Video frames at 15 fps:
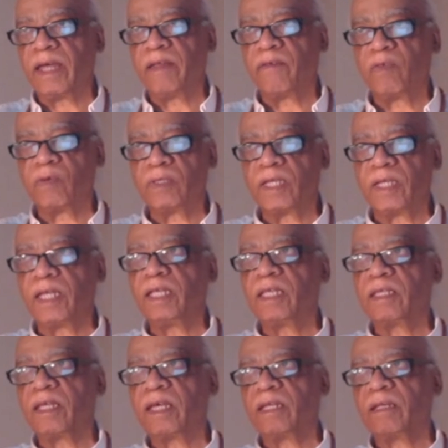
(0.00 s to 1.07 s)
and if there was
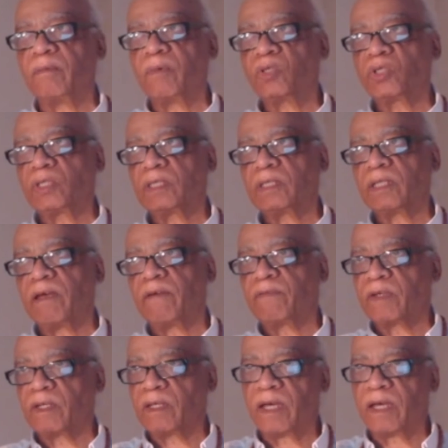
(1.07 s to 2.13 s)
any of that emotion
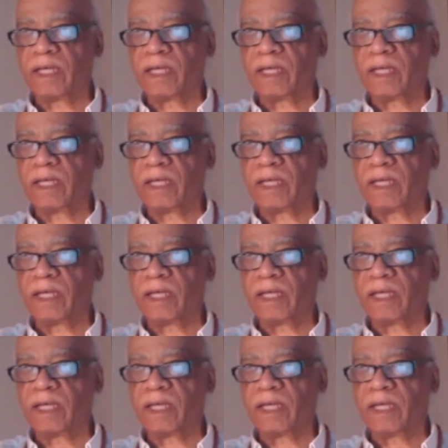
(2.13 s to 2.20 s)
left,